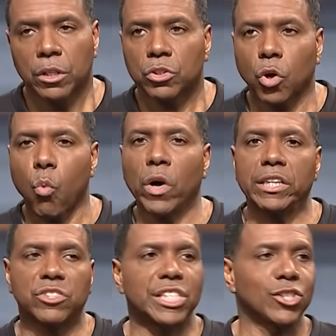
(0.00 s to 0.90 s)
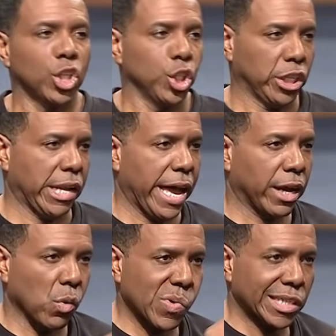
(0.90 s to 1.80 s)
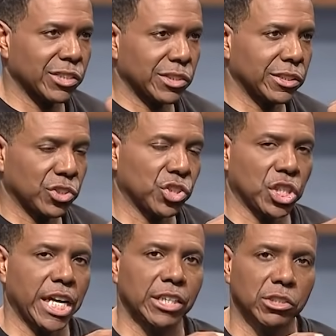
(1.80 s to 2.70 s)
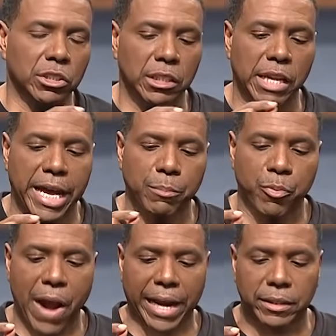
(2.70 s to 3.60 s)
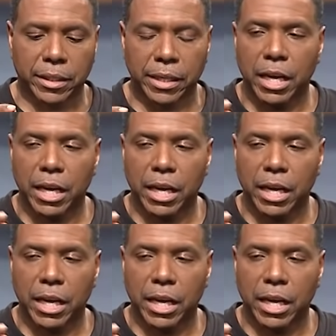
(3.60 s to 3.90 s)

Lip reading: So what does this look like? What does this change look like practically?